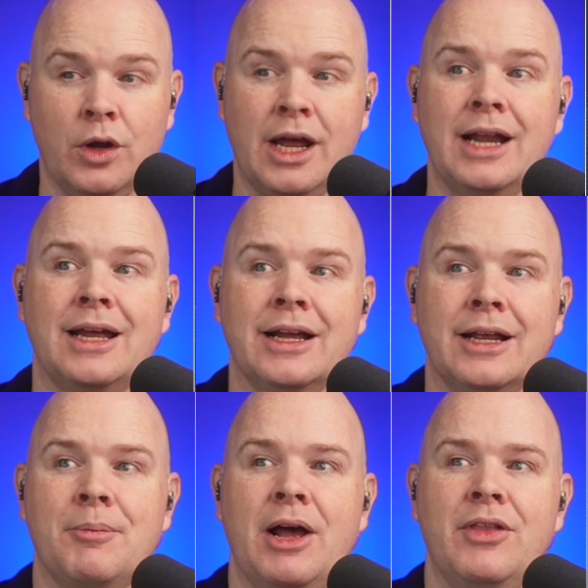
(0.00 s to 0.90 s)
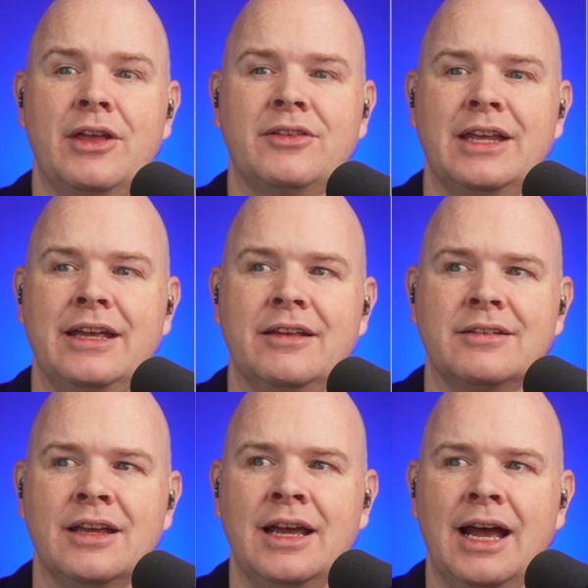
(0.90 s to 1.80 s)
What I like about this
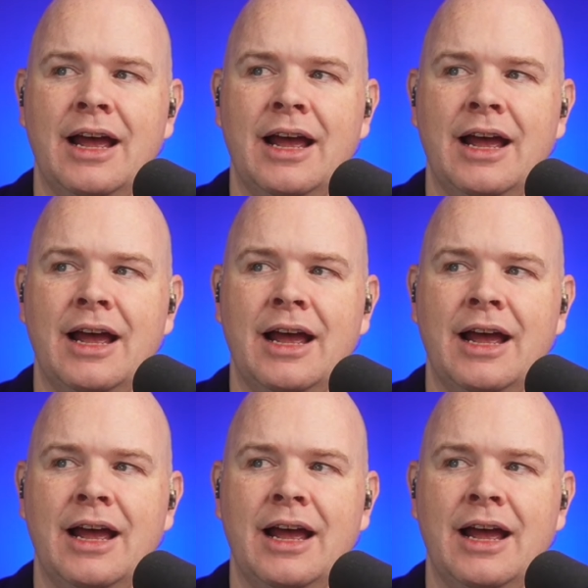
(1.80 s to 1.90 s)
is